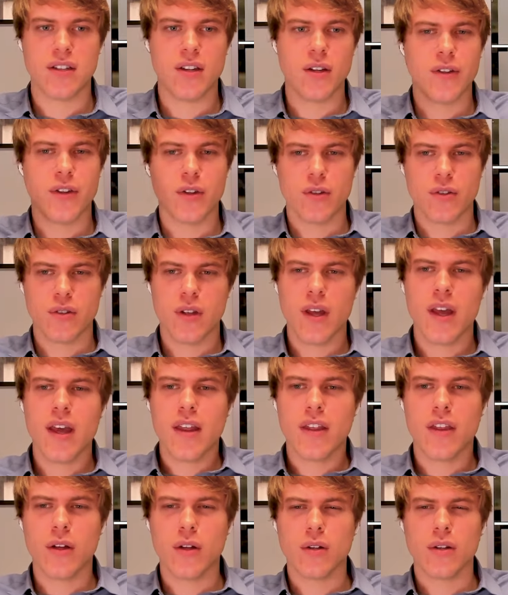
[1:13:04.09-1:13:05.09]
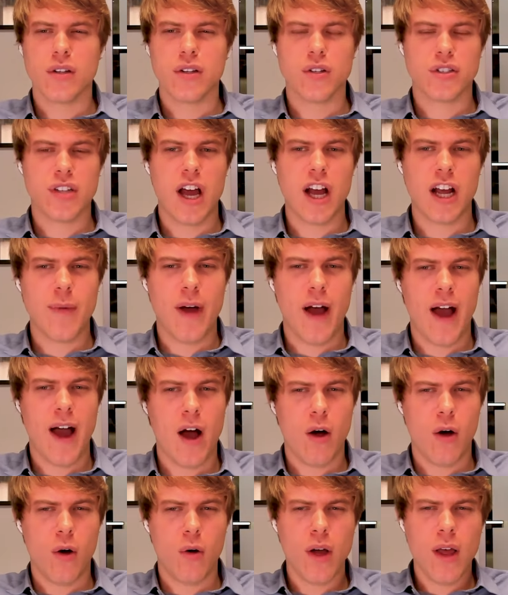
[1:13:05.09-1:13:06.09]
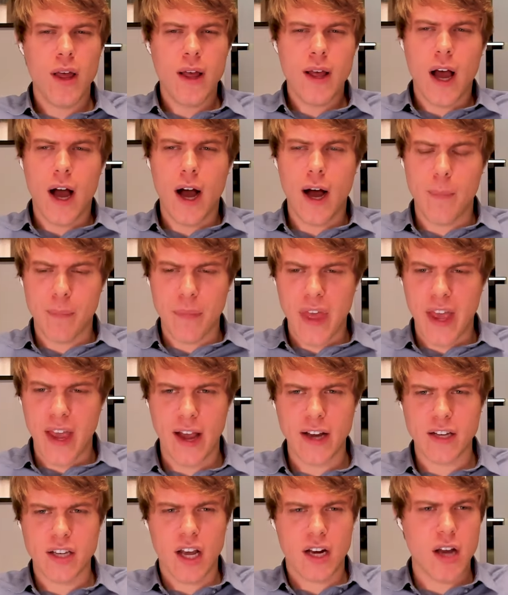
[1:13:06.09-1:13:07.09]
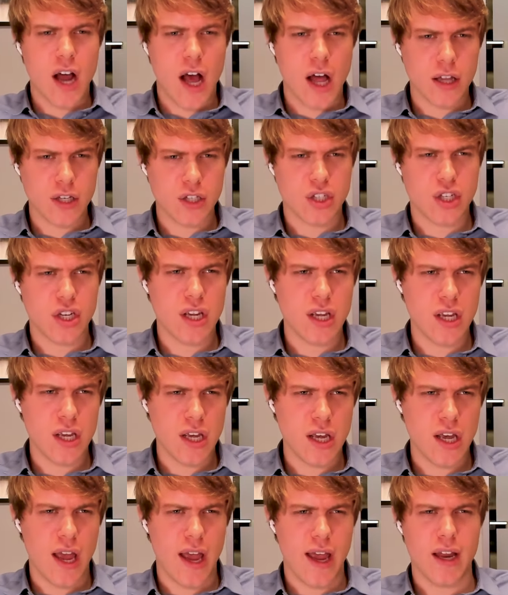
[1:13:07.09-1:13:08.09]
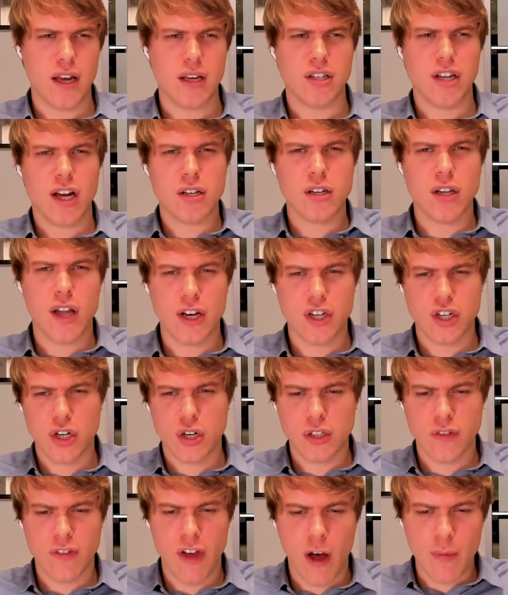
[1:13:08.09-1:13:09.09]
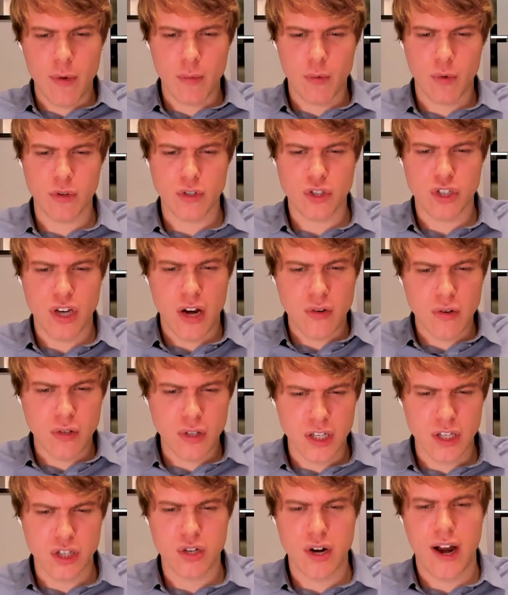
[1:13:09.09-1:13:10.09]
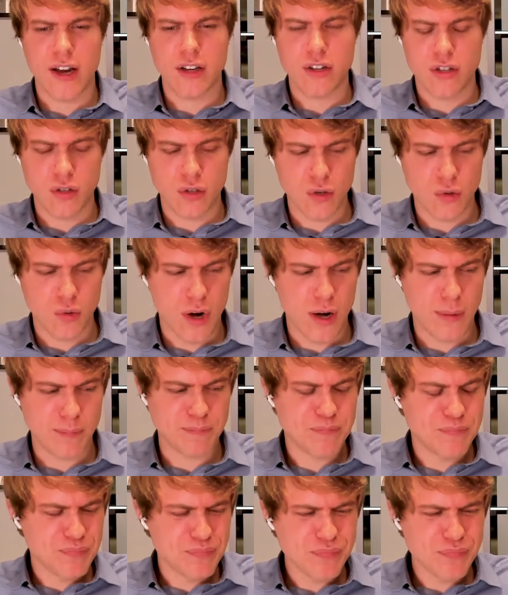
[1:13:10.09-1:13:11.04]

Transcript: they'll, they'll they'll they'll talk about how um, AI technology and technological development will generally try to um,